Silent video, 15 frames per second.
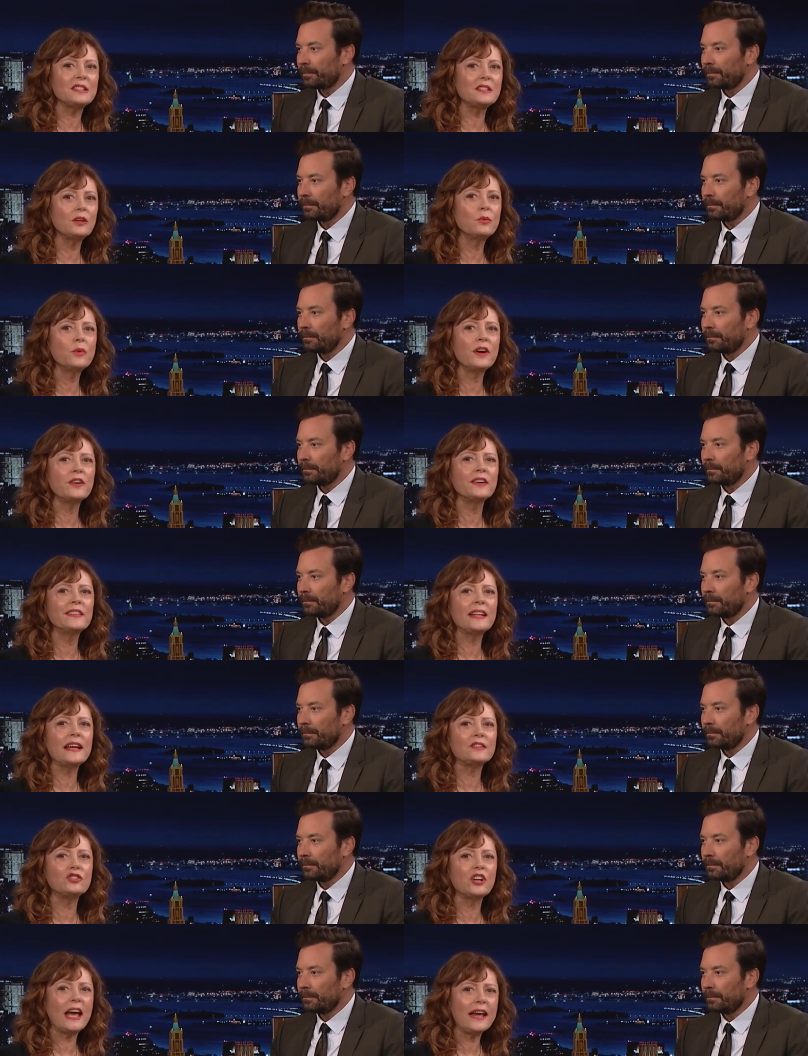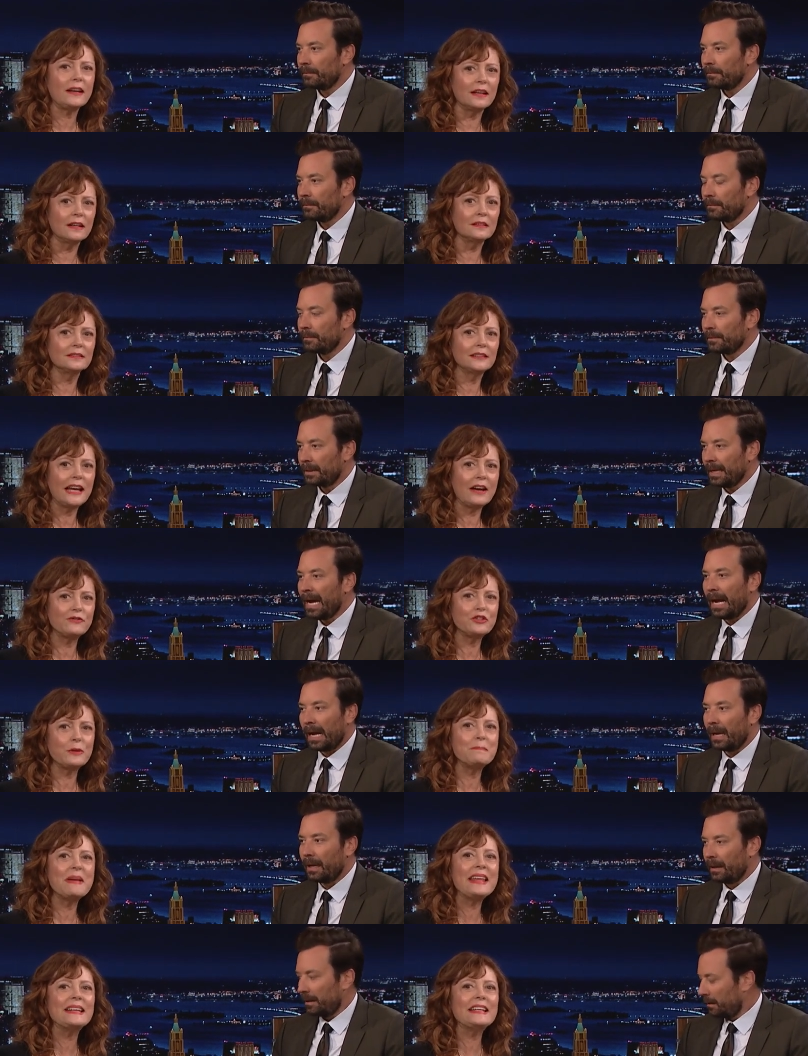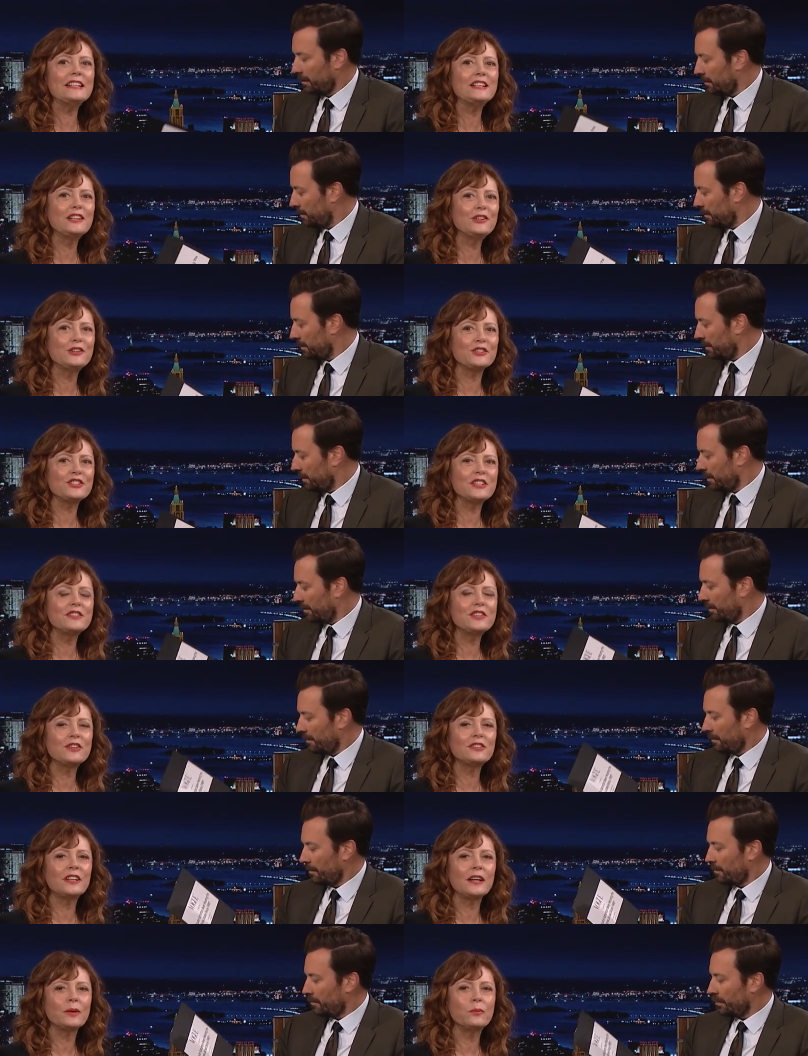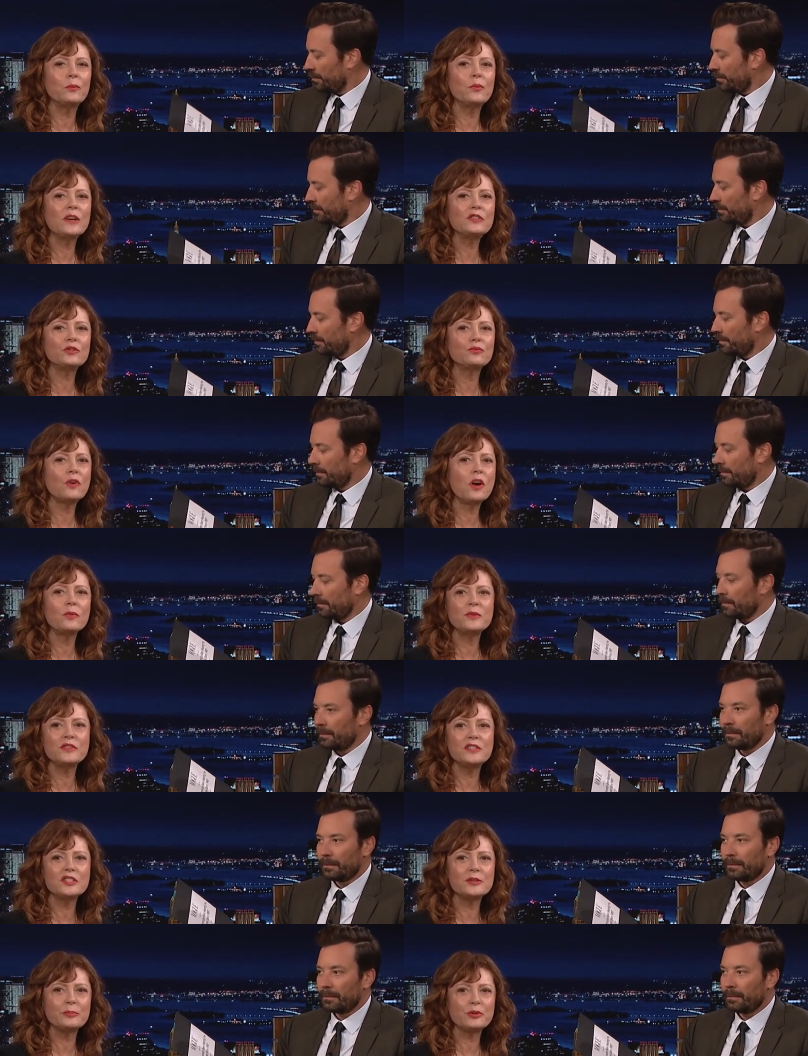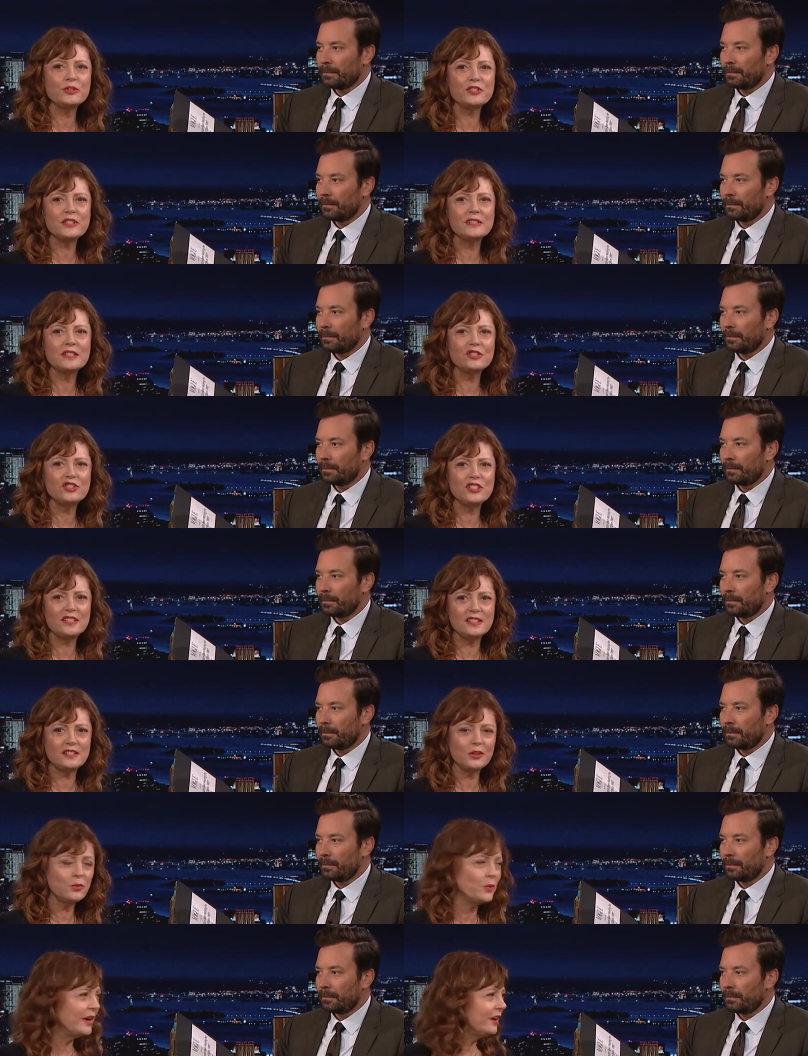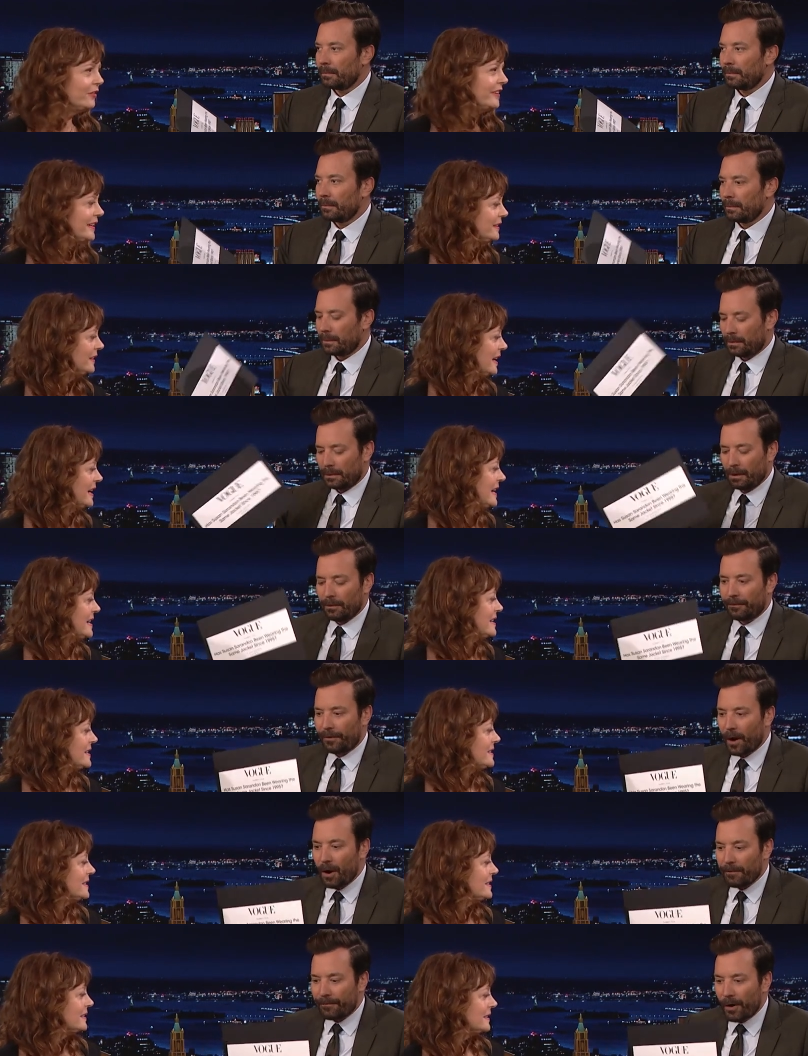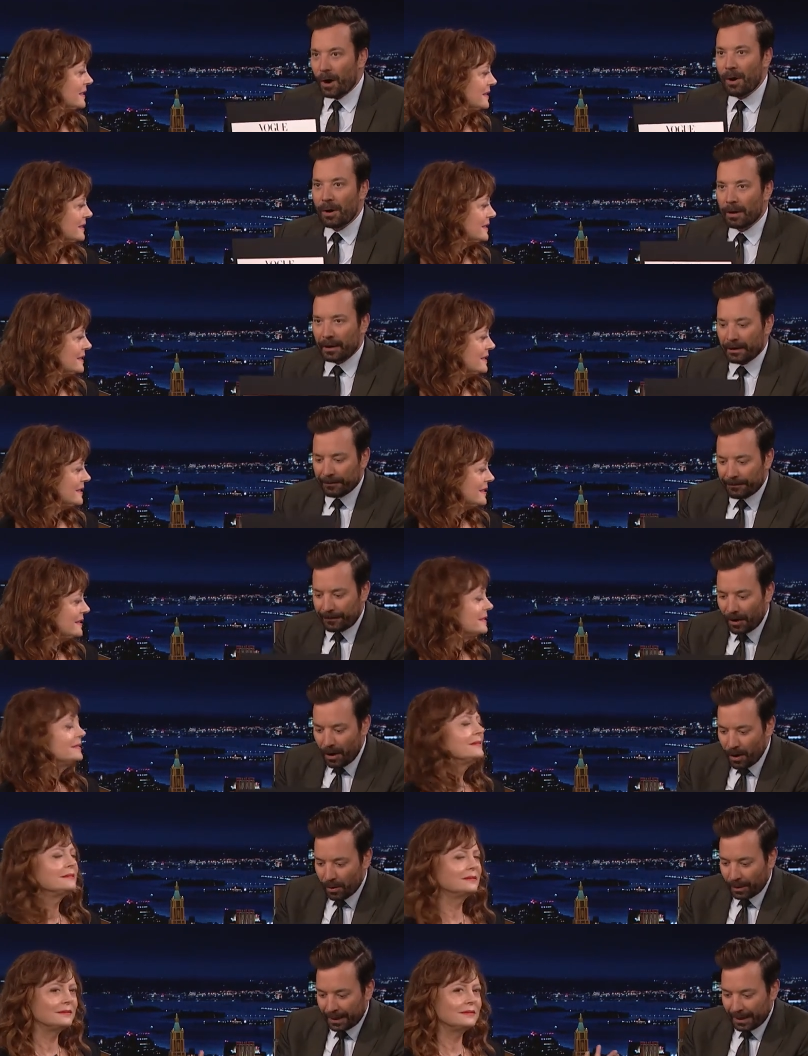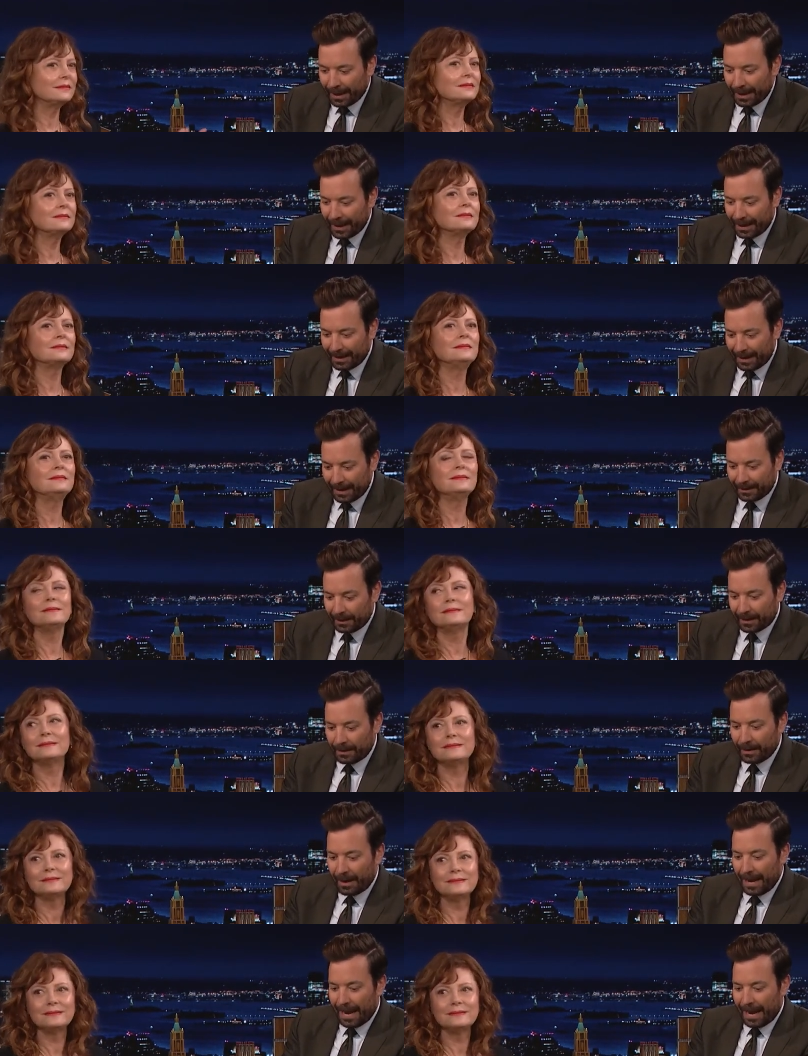Speaker 1: still wearing that jacket. After many years, and they're like, what's wrong with this person that she's still wearing?
Speaker 2: No, Vogue had a headline,